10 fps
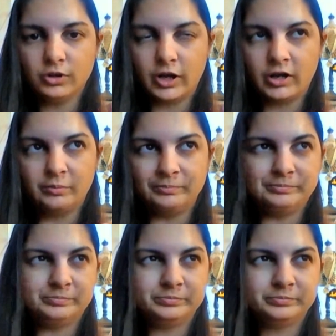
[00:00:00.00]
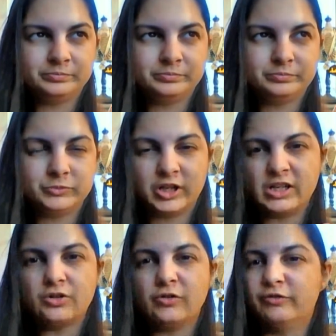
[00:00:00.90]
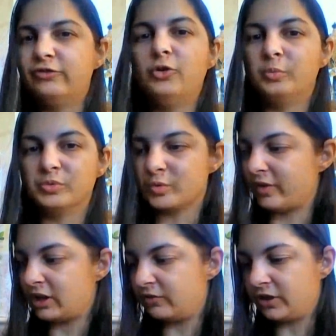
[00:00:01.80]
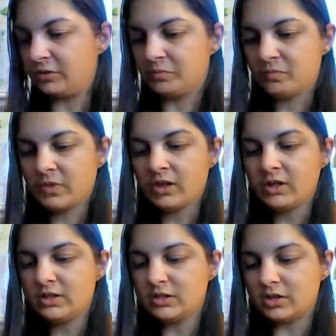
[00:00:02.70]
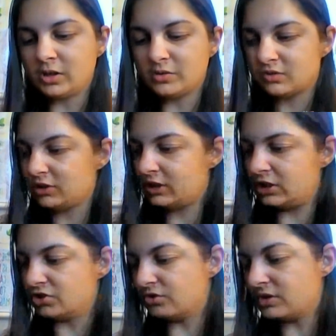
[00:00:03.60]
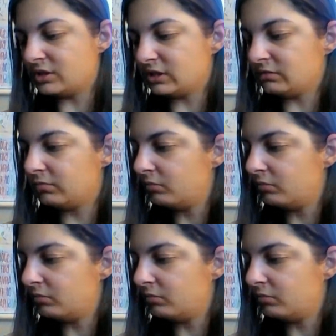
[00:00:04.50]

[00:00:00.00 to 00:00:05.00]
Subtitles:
like it conforms with anything. So that was a really interesting